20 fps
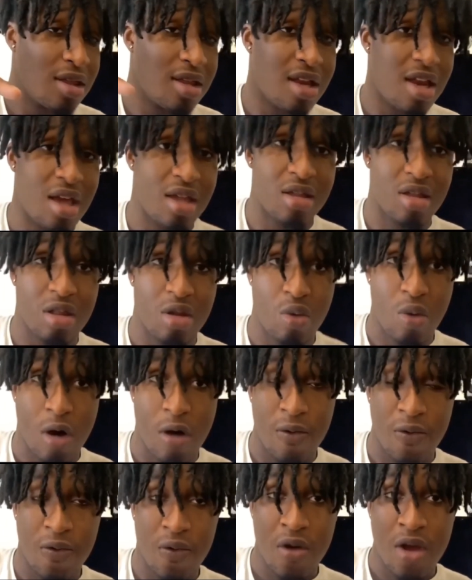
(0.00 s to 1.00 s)
Today's the
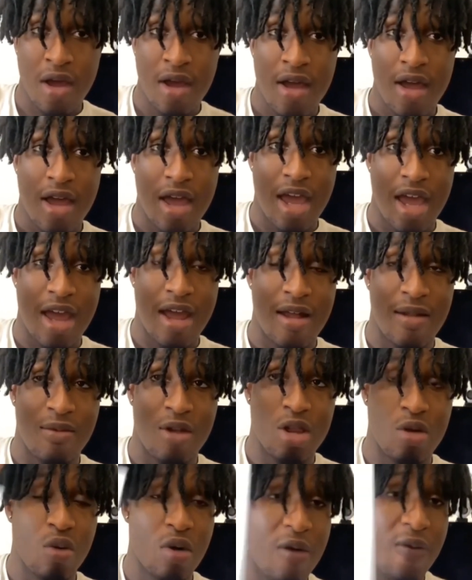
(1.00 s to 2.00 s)
12th and
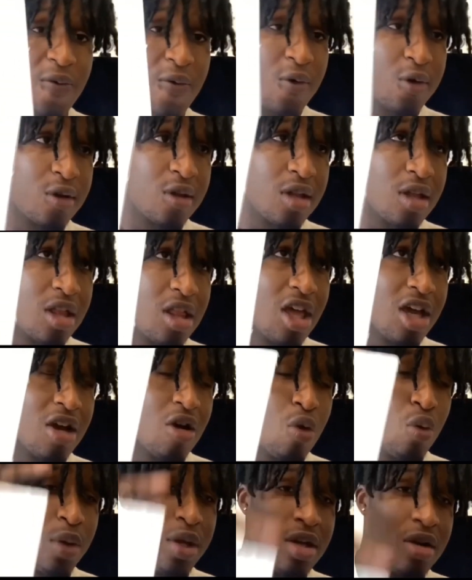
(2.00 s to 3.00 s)
the 21st is in like
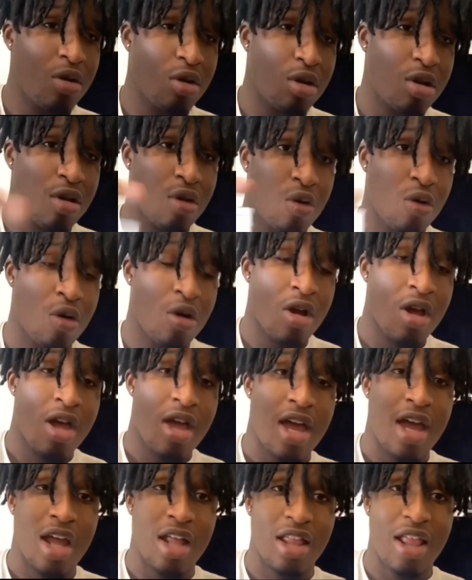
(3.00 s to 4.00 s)
a week or two,
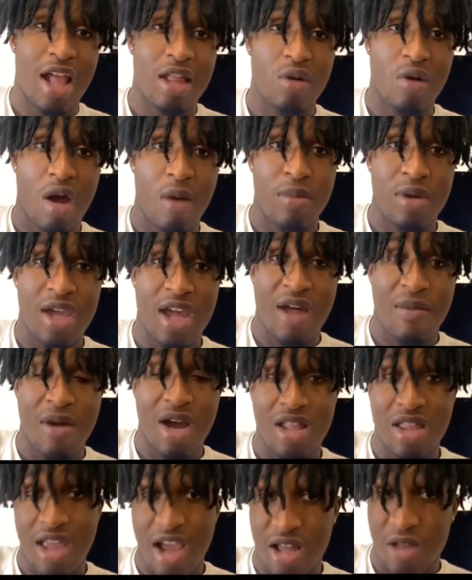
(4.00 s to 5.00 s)
and that's when I'll be getting
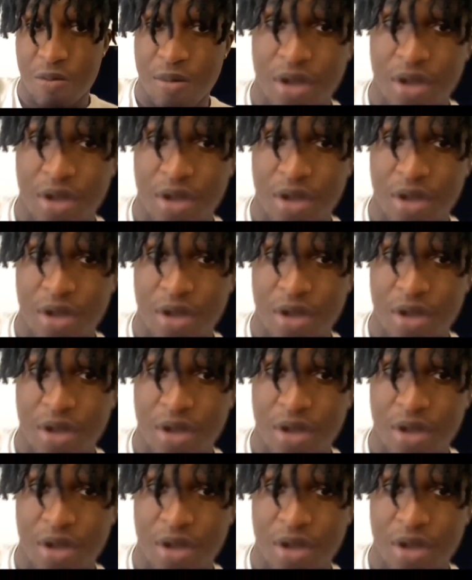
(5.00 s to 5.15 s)
my next